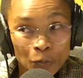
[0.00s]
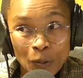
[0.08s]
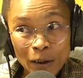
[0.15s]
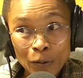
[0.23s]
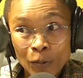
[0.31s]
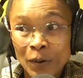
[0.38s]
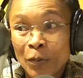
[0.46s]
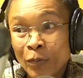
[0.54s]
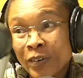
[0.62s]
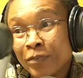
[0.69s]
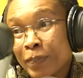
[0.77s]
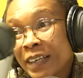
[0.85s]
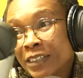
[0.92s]
wow,
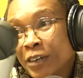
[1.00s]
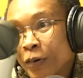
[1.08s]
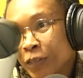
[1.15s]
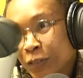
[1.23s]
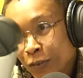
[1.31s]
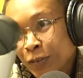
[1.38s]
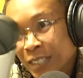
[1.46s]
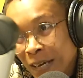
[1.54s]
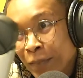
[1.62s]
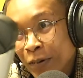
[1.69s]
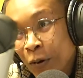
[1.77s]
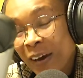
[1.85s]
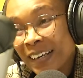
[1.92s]
we've been going through
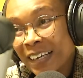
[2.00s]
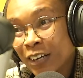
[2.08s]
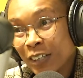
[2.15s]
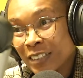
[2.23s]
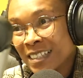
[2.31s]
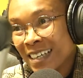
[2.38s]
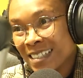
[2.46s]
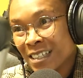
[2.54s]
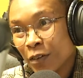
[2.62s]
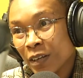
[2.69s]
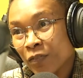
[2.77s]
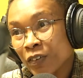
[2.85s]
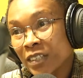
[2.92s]
quite a lot as
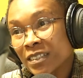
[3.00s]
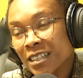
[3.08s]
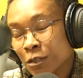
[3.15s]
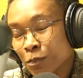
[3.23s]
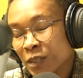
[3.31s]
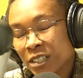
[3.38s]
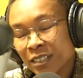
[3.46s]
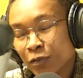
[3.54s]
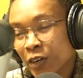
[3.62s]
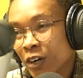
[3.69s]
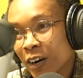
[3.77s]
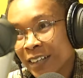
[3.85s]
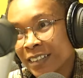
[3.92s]
South Africans, especially
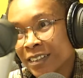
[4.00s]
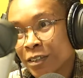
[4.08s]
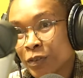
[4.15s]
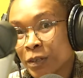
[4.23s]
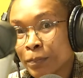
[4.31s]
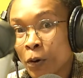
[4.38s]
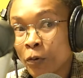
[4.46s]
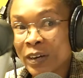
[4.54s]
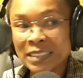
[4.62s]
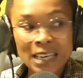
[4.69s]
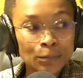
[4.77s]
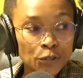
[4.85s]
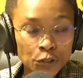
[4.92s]
regarding the repo
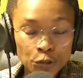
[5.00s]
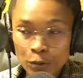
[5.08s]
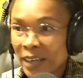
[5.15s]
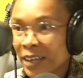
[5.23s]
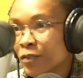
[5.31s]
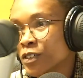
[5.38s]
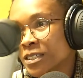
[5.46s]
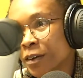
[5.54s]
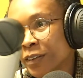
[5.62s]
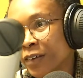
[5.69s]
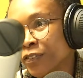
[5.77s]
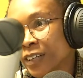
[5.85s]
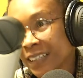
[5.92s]
rate. I'm sure every
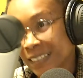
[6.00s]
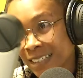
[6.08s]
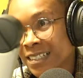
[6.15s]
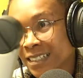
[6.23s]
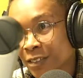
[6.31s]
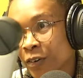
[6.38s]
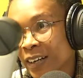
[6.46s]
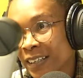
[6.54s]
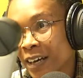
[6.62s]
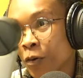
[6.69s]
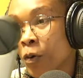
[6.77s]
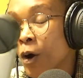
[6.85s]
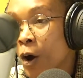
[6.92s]
South African listening right
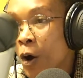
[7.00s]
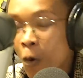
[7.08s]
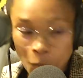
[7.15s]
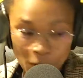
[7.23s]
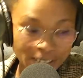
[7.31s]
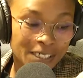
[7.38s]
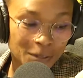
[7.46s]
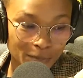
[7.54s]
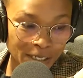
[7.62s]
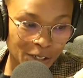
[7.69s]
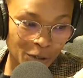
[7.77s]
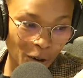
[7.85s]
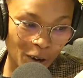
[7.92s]
now wants
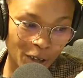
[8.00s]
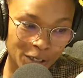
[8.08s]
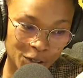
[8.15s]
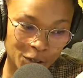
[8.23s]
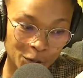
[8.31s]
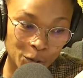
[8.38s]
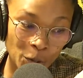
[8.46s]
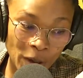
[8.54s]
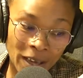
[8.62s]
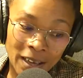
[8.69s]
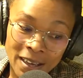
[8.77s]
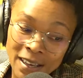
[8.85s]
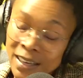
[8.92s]
me to ask you,
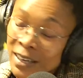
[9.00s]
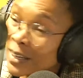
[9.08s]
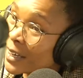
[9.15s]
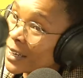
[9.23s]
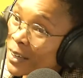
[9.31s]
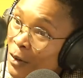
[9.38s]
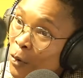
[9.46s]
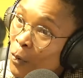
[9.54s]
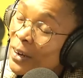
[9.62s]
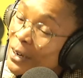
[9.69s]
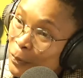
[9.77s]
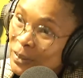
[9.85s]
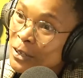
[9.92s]

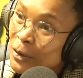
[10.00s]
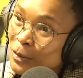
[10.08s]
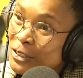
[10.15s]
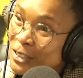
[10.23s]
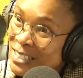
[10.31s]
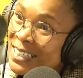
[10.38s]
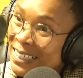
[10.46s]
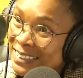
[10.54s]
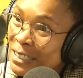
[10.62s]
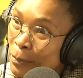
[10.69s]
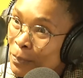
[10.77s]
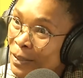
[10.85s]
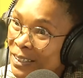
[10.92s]
when are we going to see a
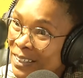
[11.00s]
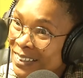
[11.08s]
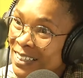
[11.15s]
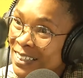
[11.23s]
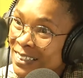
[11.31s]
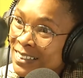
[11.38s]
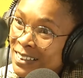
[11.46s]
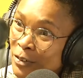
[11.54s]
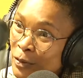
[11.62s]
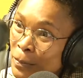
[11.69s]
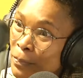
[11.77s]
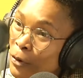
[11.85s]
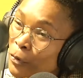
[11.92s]
dip in the
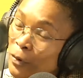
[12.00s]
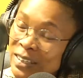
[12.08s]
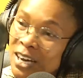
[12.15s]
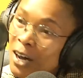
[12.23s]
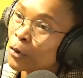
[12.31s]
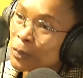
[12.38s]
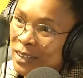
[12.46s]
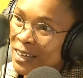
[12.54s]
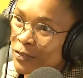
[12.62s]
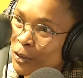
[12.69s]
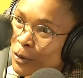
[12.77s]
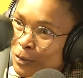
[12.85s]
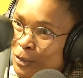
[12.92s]
repo rate? Are we
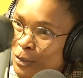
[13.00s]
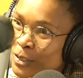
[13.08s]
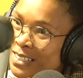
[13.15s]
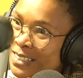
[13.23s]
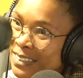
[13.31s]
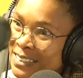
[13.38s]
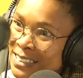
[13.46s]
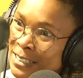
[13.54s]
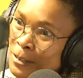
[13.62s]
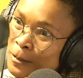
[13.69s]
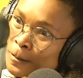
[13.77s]
ever going to see it?